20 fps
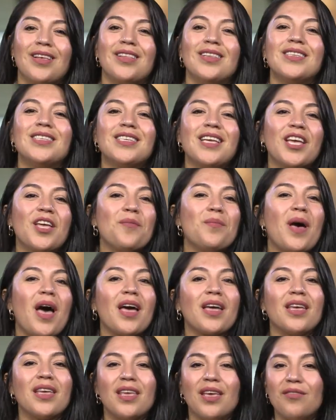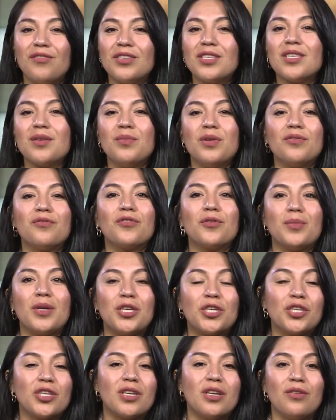Now let's take it back and give you some
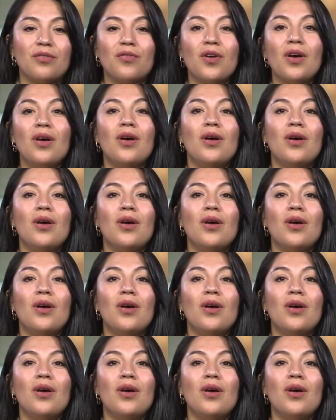information of